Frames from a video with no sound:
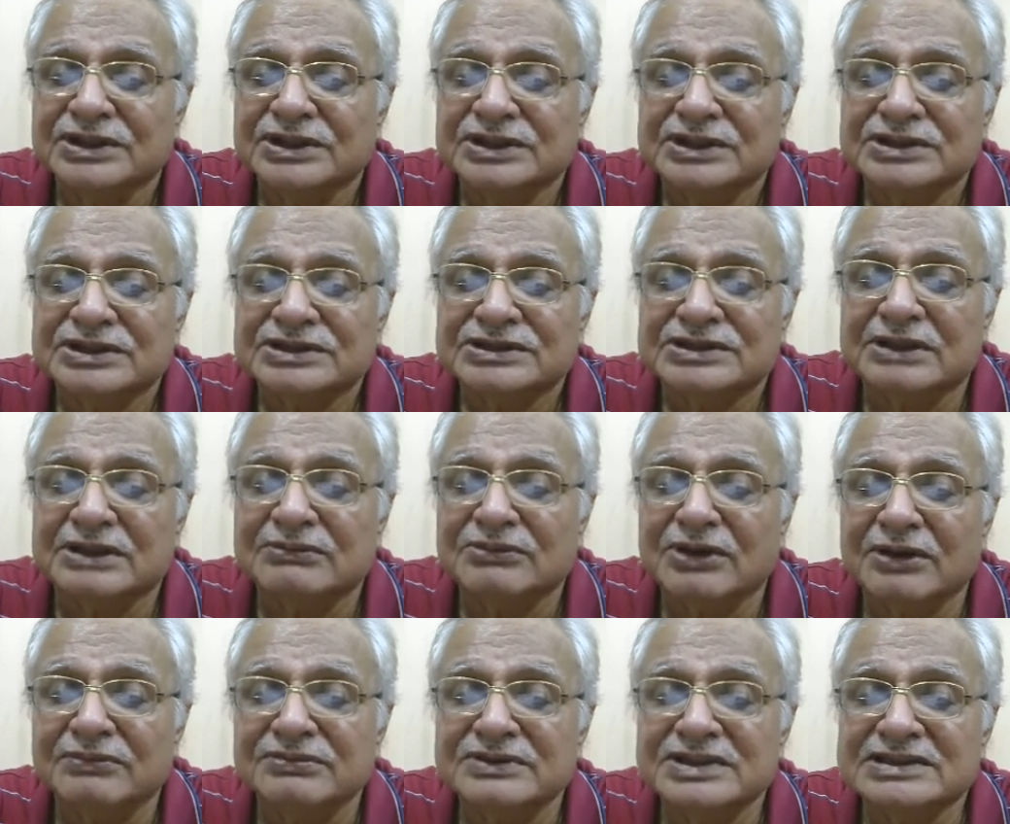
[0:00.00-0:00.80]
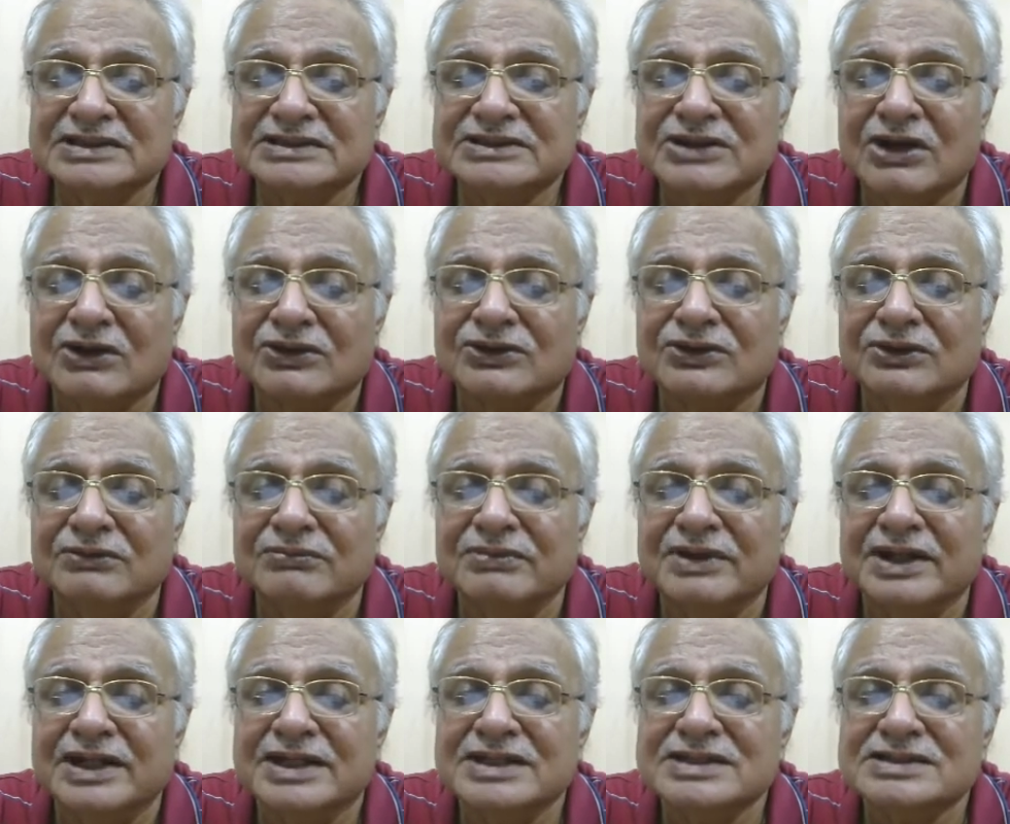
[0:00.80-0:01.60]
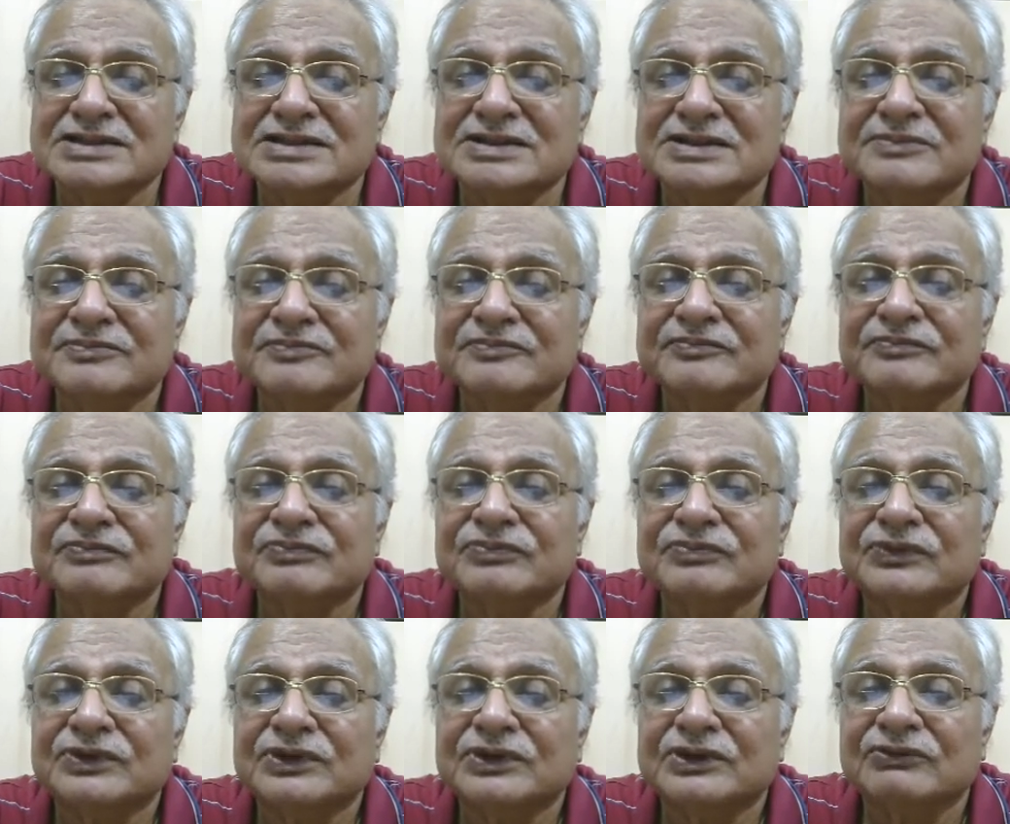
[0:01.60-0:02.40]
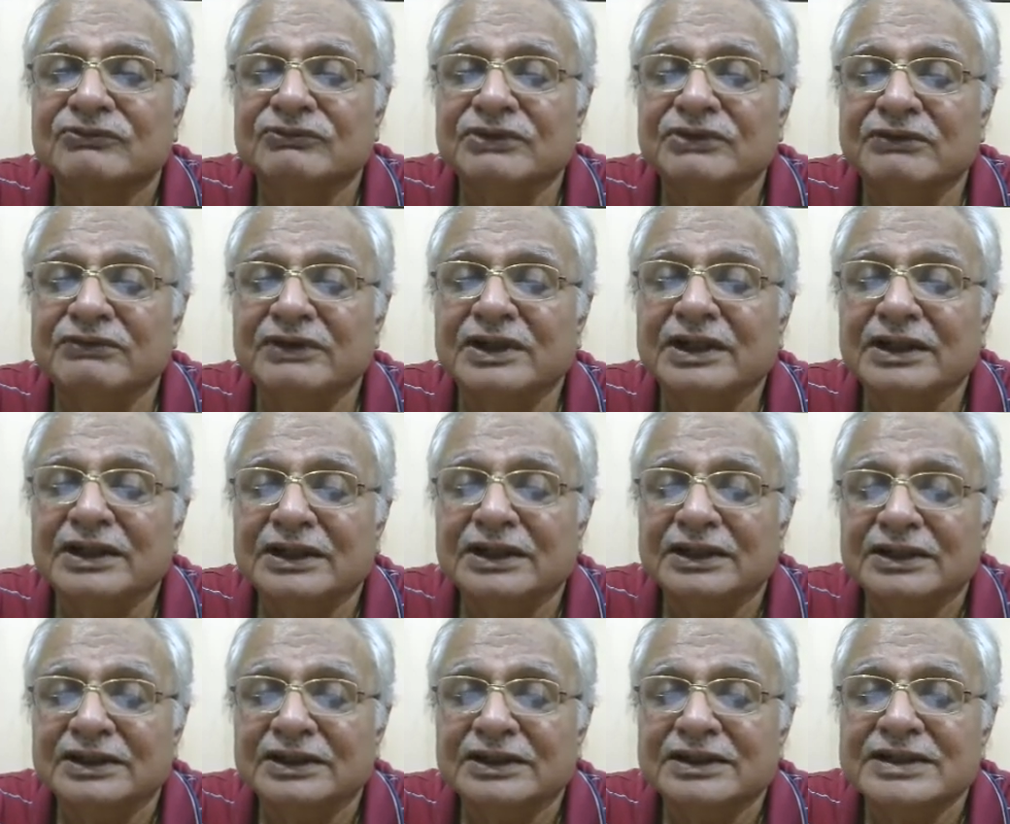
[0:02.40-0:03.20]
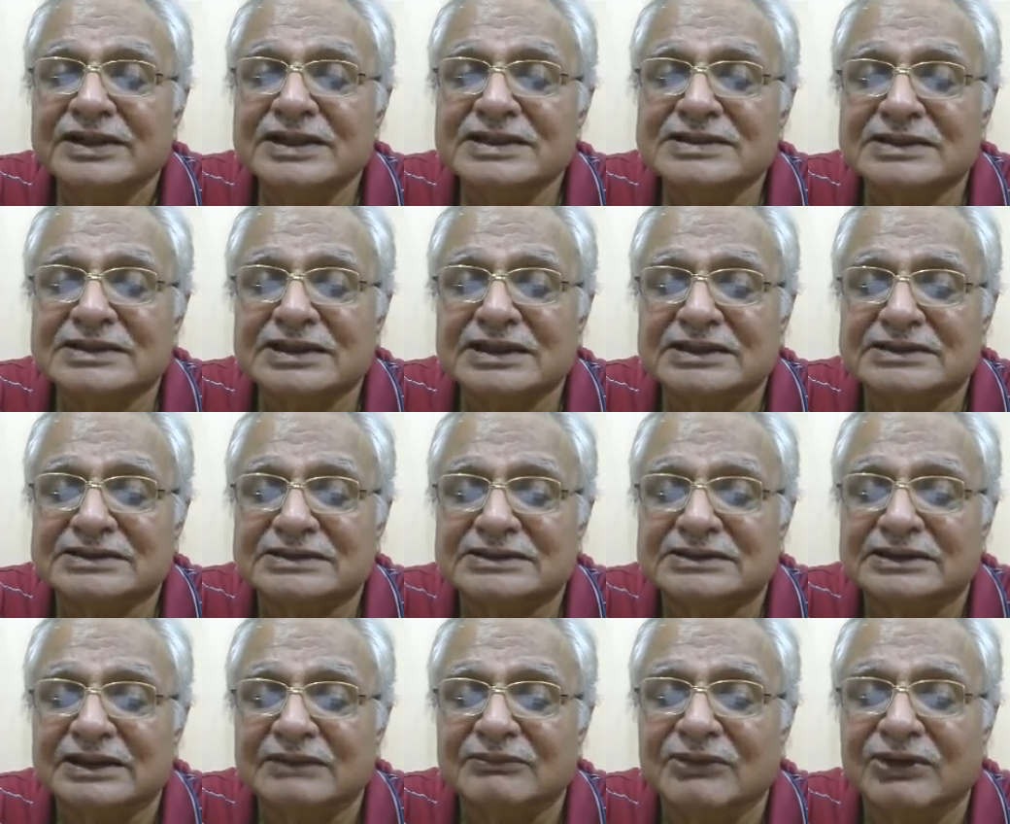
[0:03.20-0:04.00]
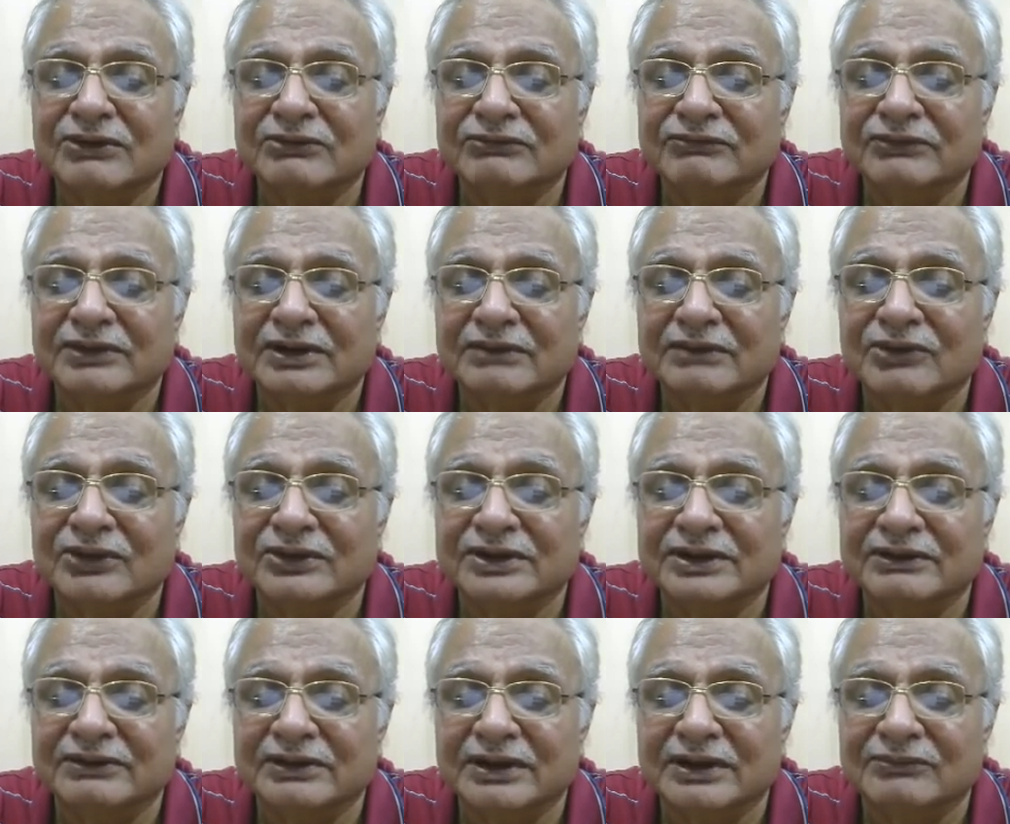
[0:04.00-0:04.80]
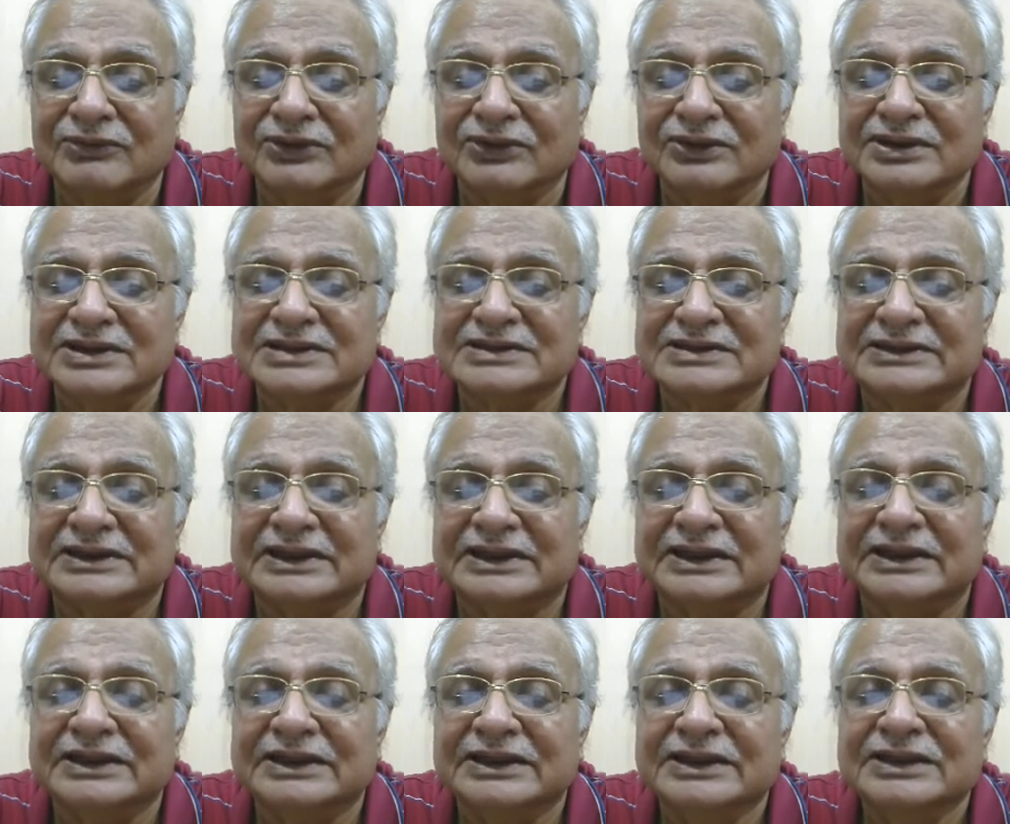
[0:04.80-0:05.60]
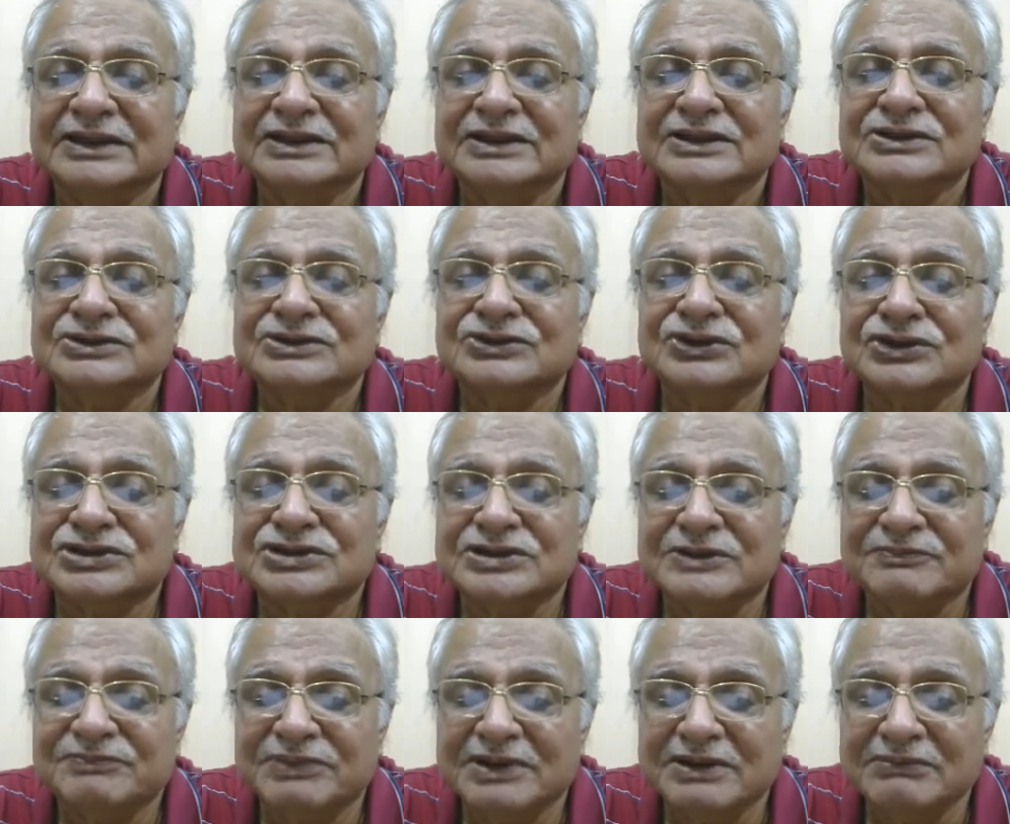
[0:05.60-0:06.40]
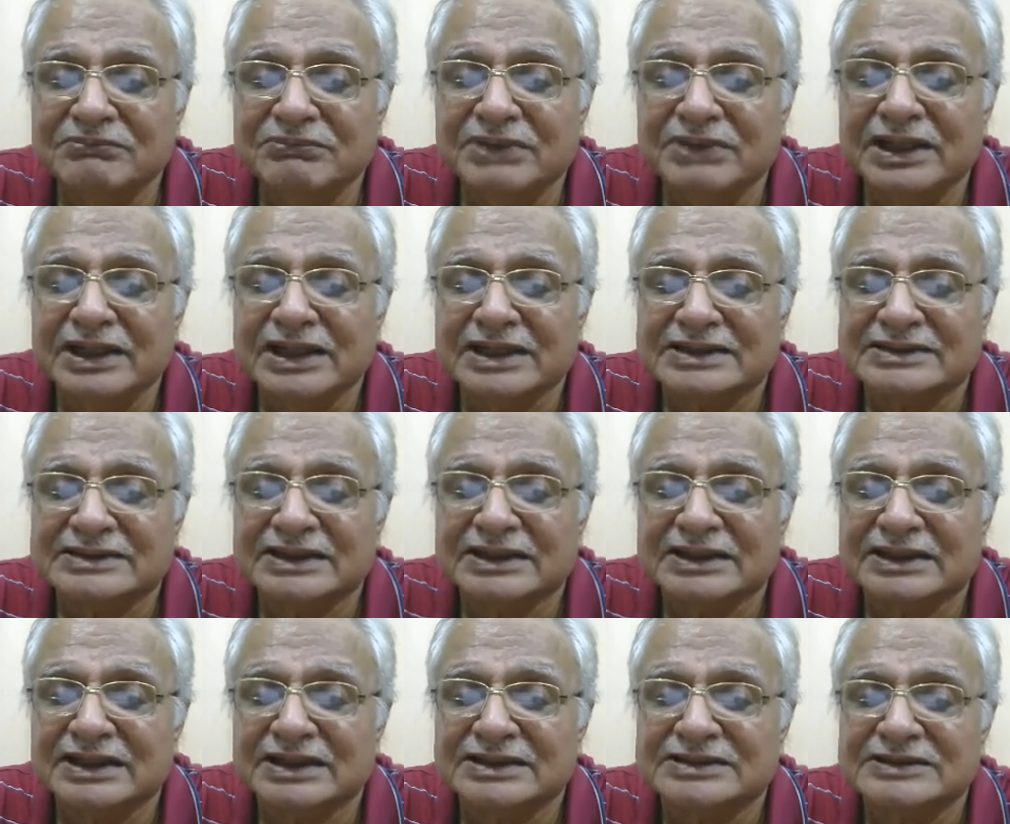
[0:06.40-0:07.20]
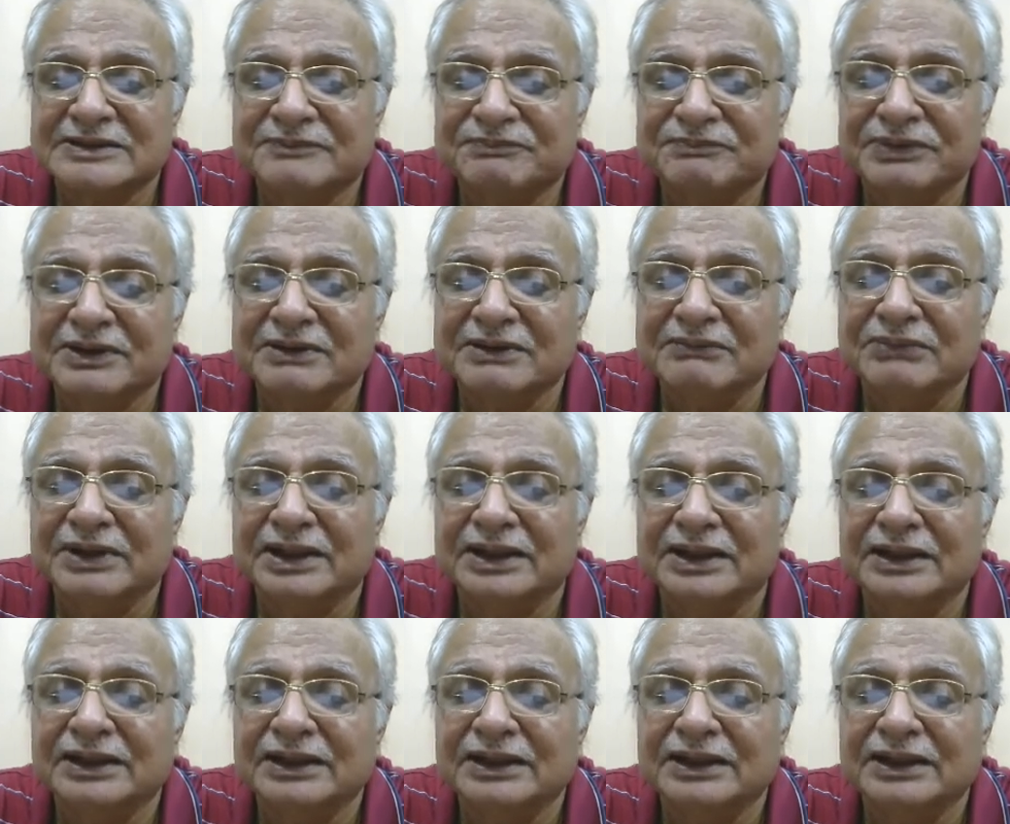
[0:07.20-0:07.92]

Some of these documents we will discuss about this thing. So shipping bill, etc. Shipping bill